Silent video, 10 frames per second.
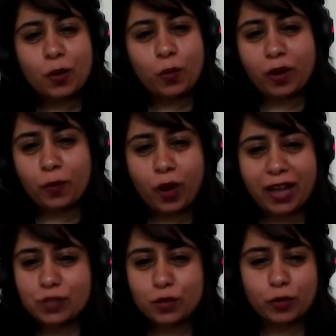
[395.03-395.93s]

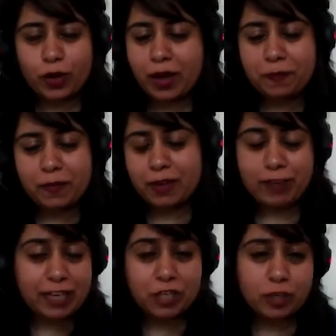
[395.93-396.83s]
What has your
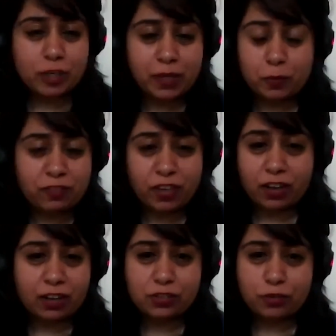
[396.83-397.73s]
relationship been with
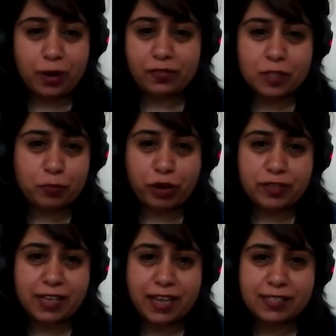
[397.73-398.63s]
Vikas throughout this
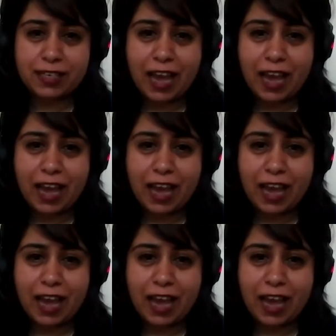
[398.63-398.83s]
process,